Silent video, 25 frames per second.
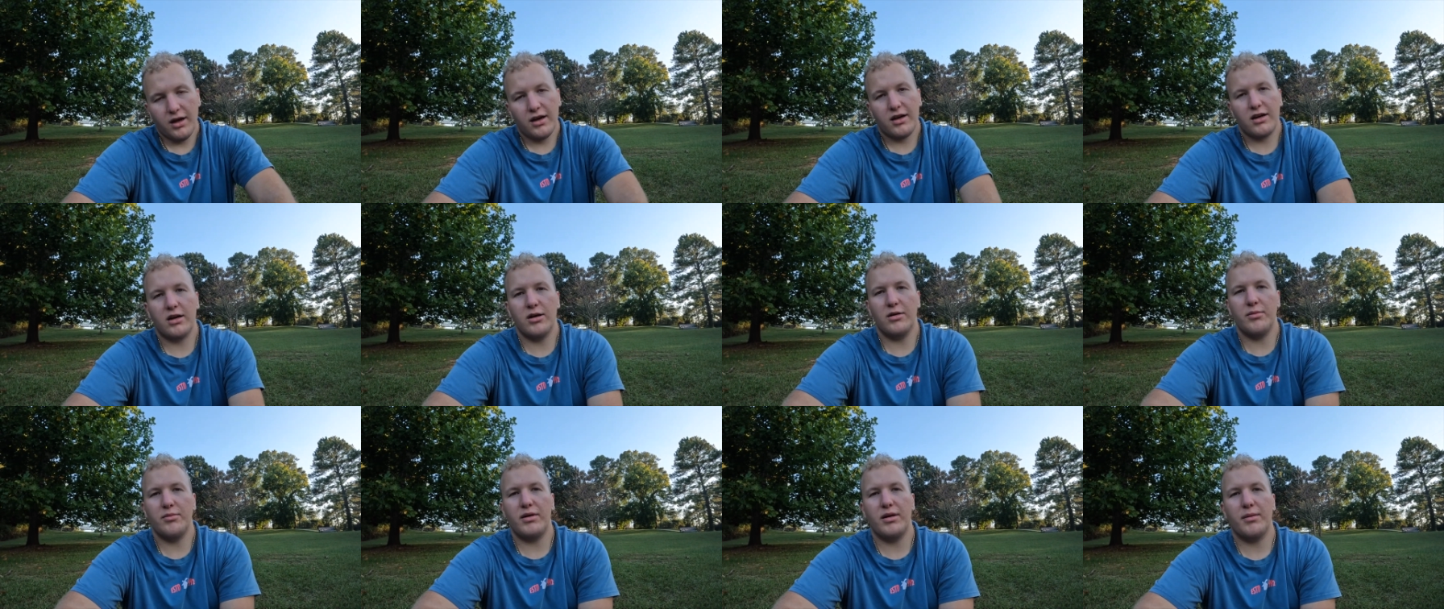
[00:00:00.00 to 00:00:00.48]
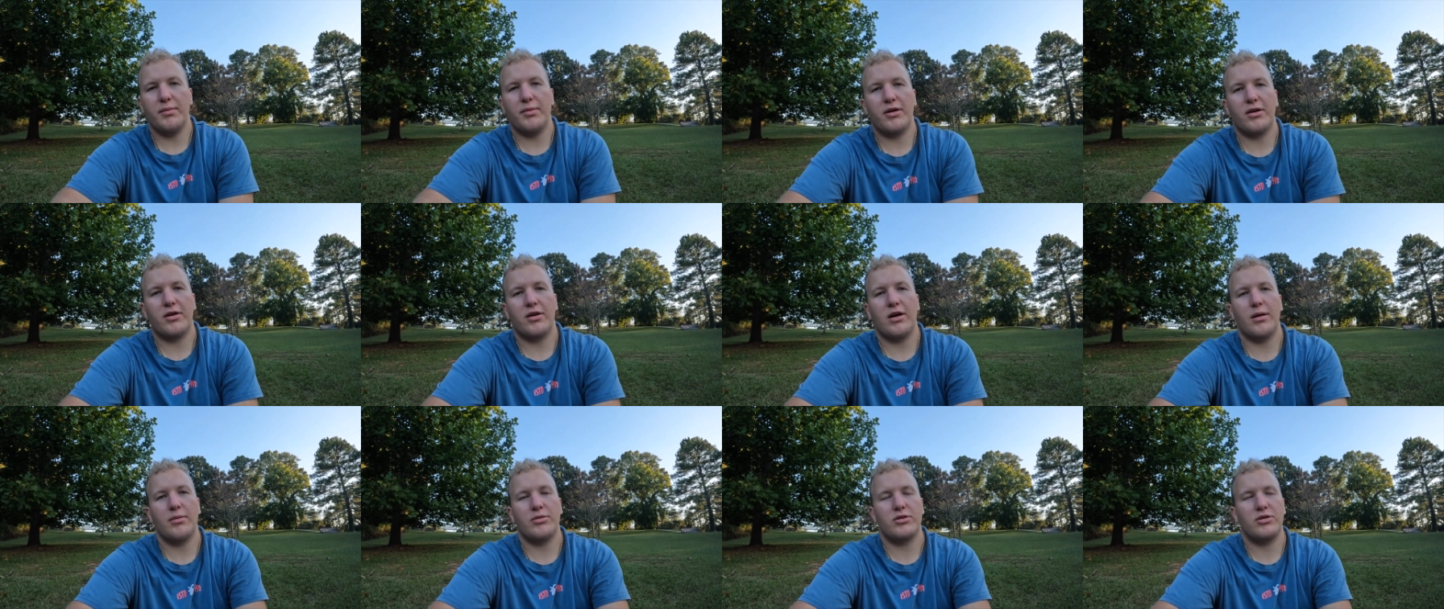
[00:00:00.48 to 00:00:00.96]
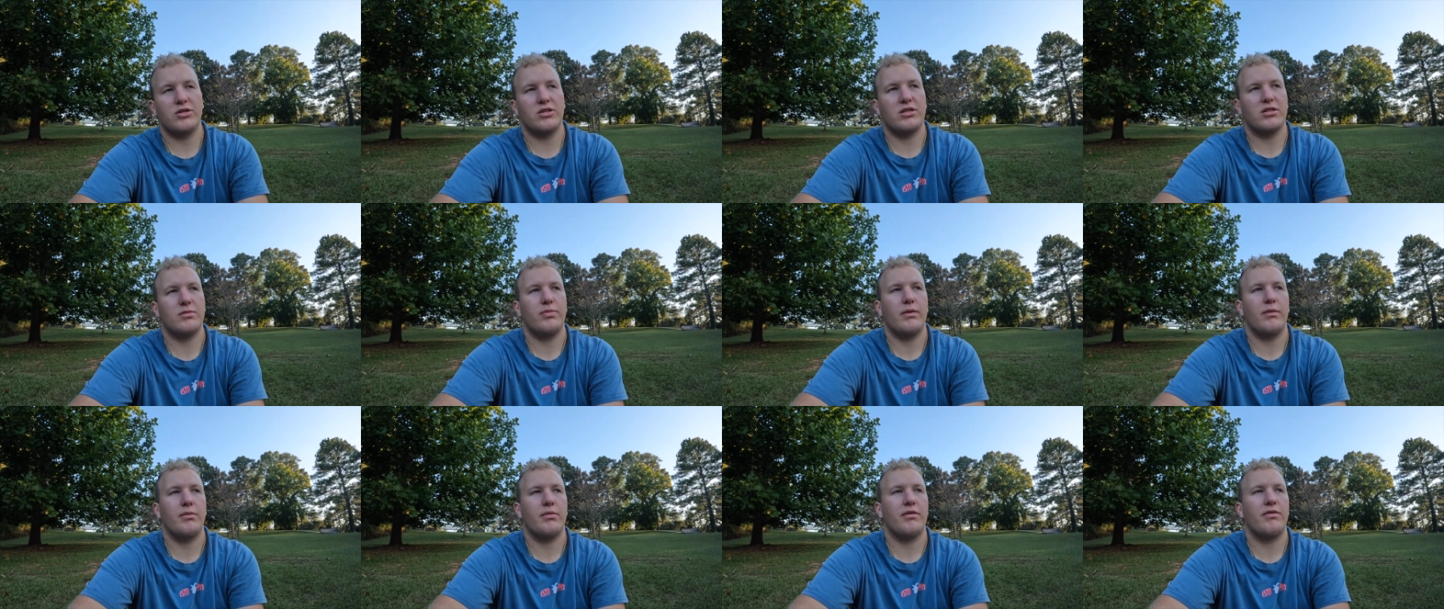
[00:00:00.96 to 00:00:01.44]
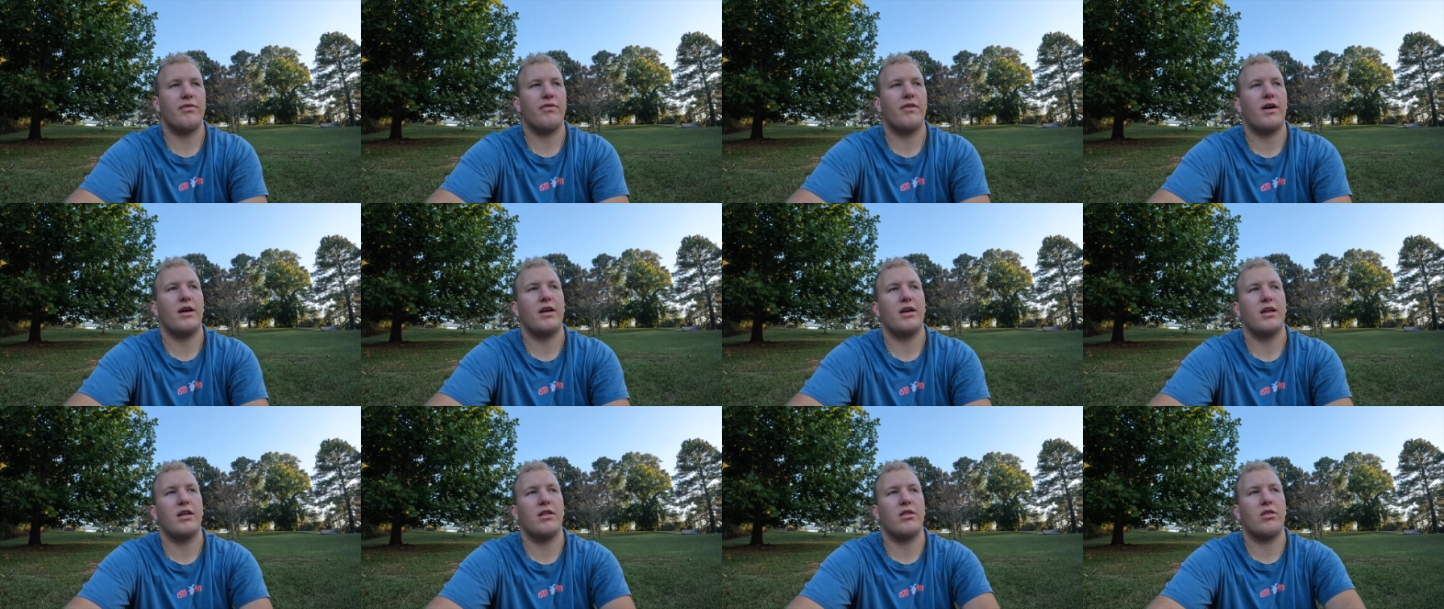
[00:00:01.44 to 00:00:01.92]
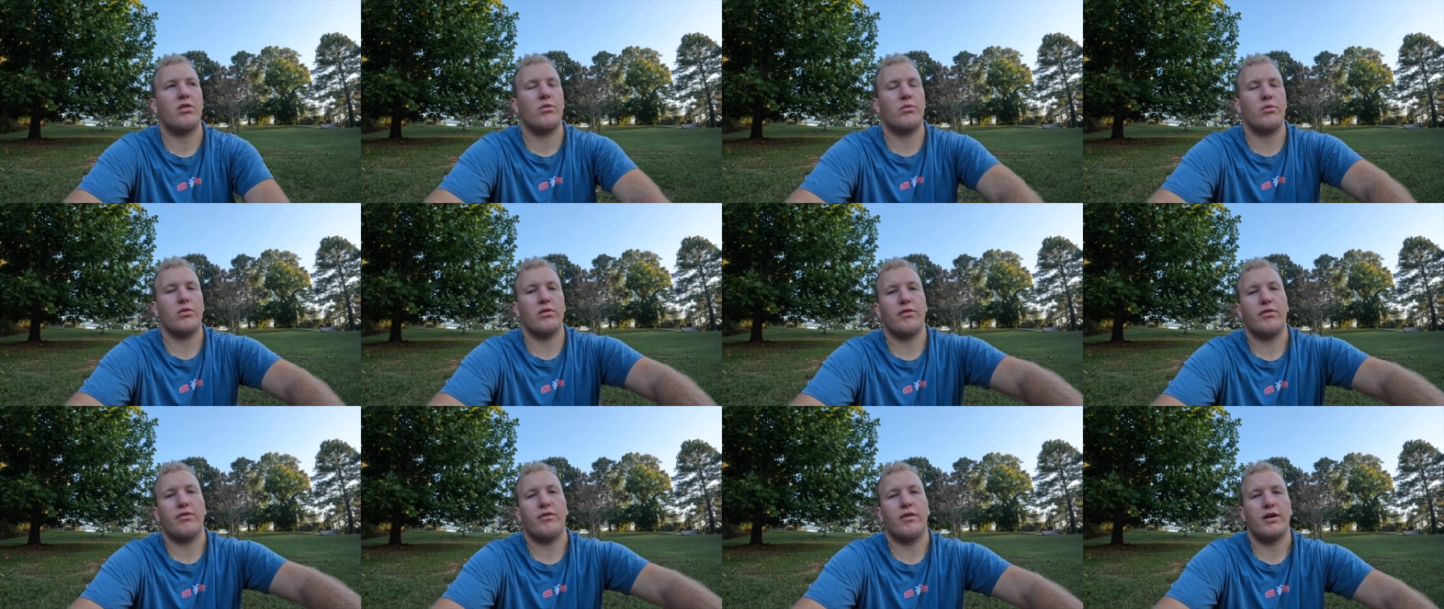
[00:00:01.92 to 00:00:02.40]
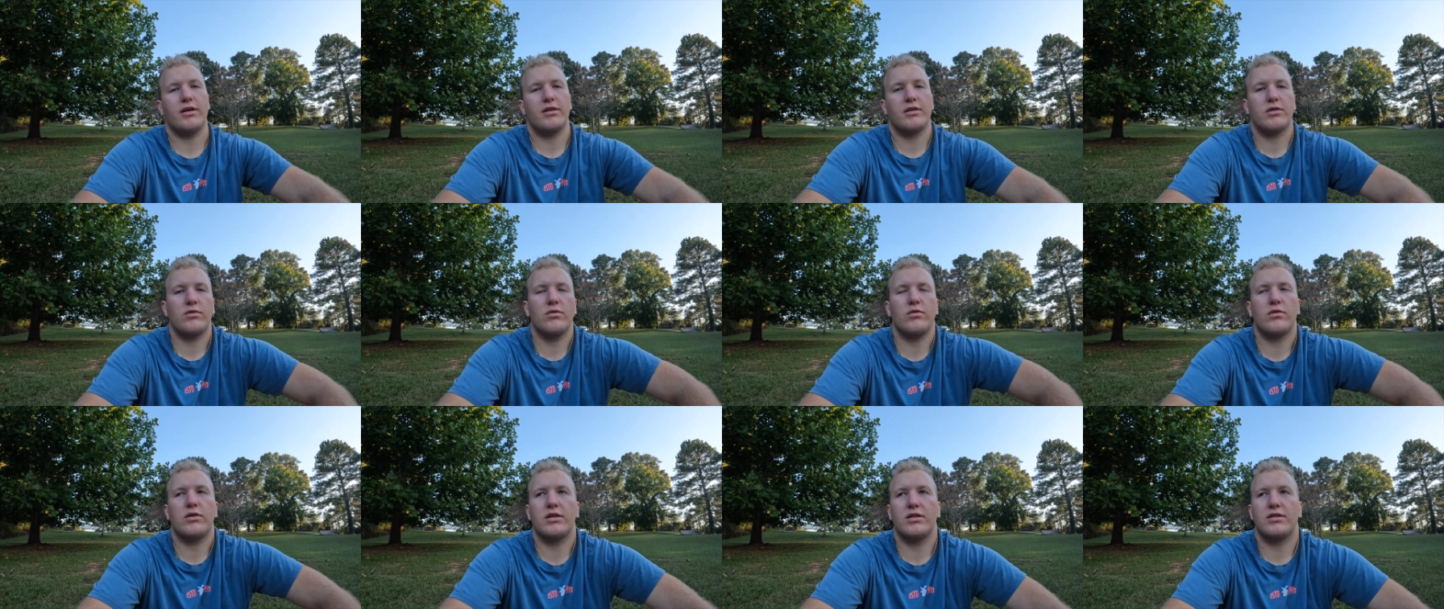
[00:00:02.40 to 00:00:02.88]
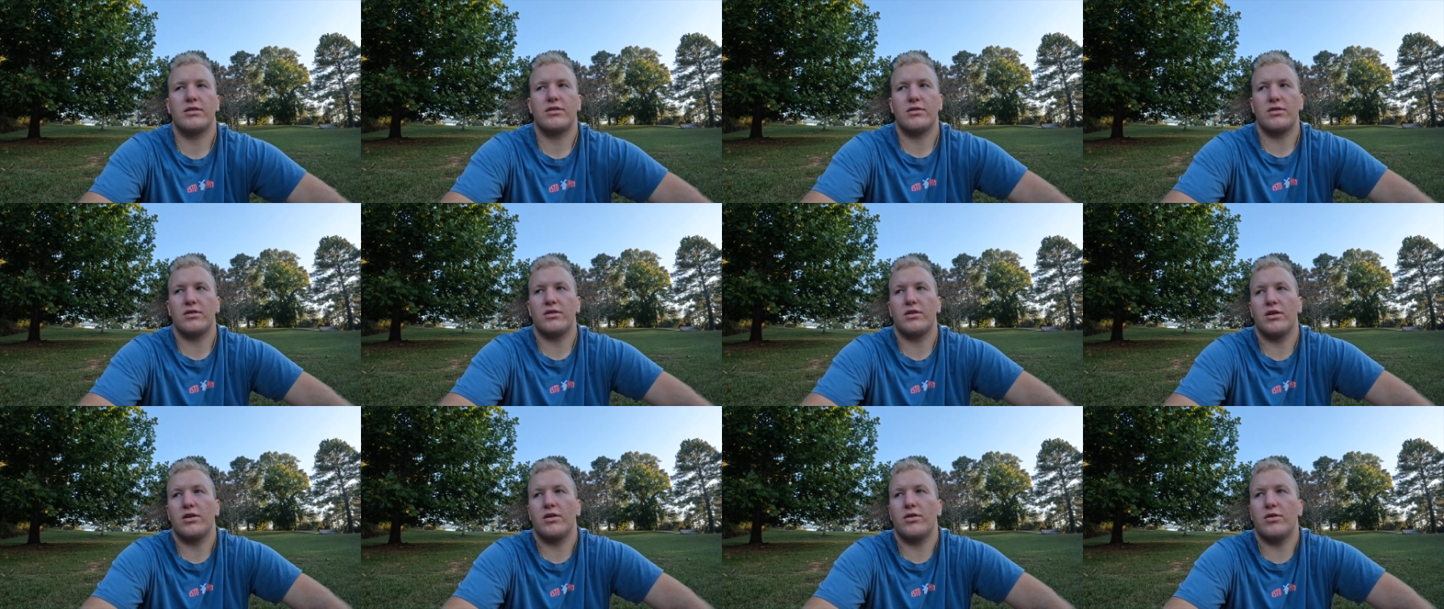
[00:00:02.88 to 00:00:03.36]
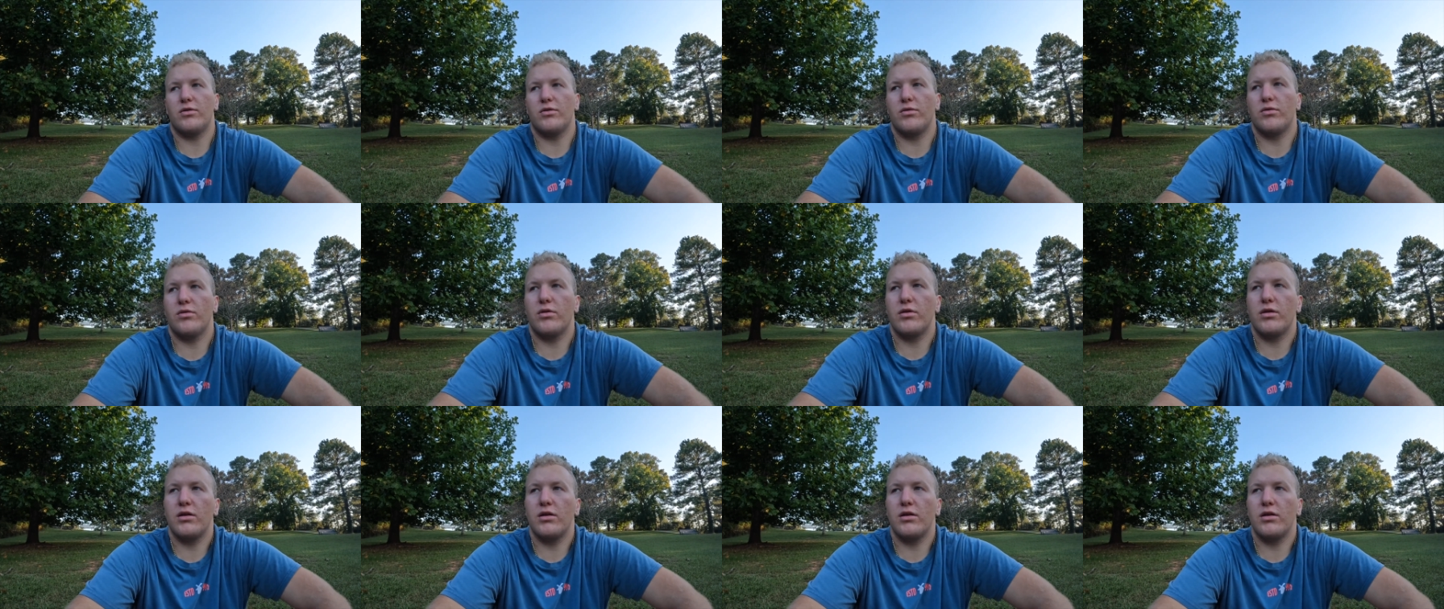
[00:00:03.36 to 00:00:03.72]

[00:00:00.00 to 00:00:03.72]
going to be a better option just to be able to find it through the flight school because there's no